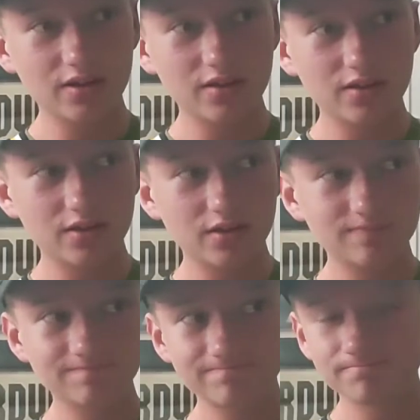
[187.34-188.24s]

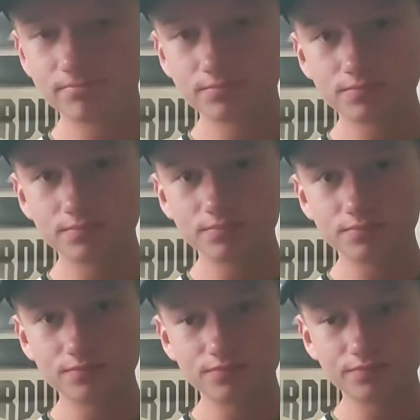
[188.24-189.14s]

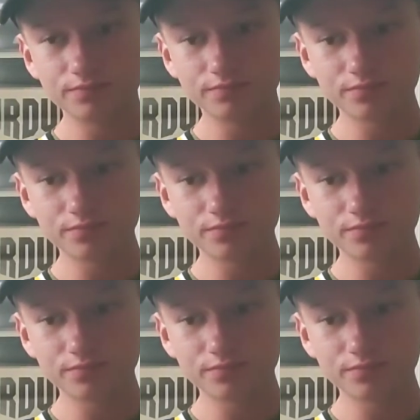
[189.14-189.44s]
Nobody speaks.